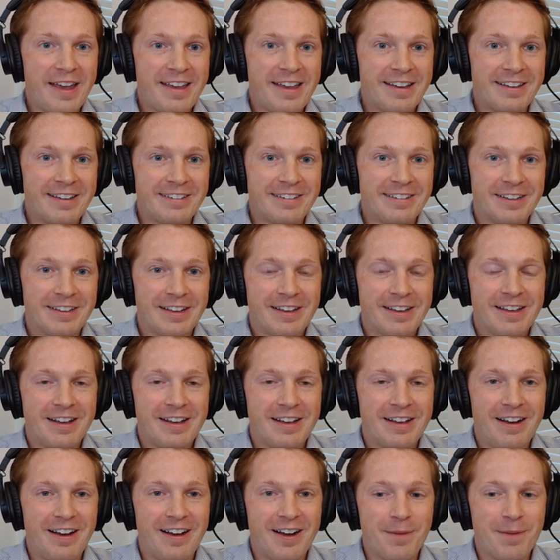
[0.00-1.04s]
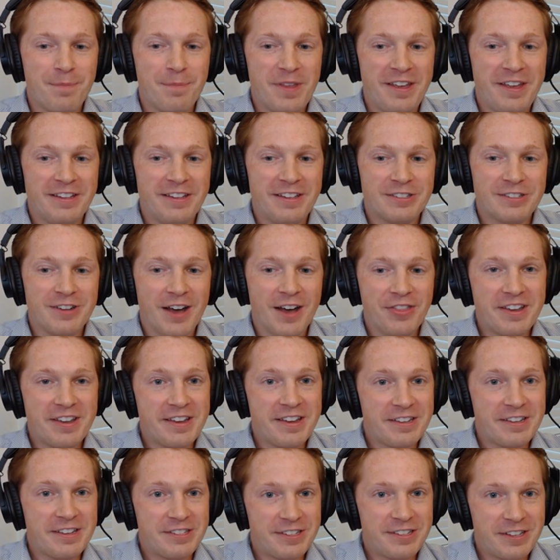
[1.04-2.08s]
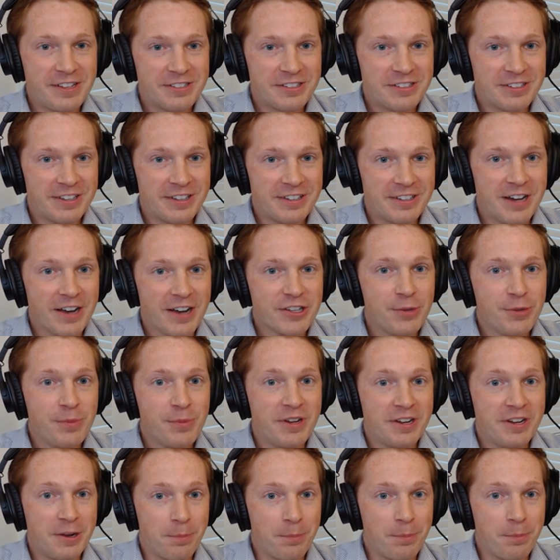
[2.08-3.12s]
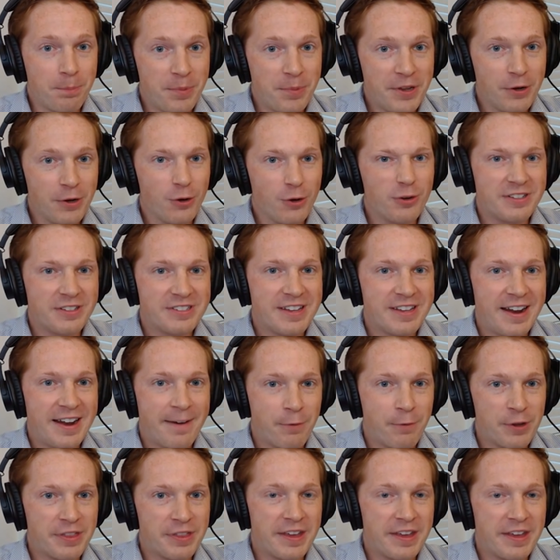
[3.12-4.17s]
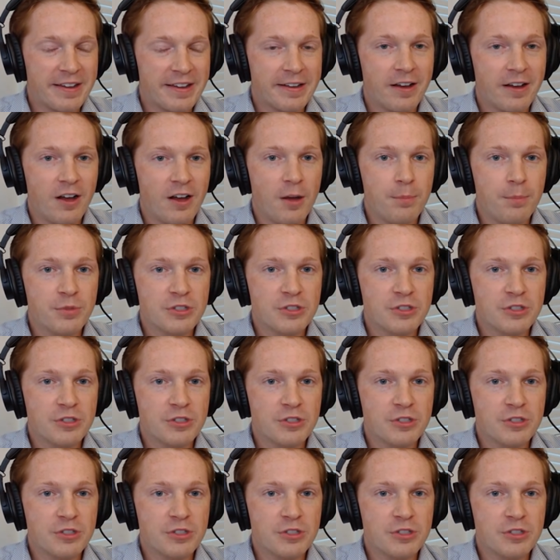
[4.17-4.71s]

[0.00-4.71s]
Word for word: and um, it's not the easiest to get documented and build and set everything up.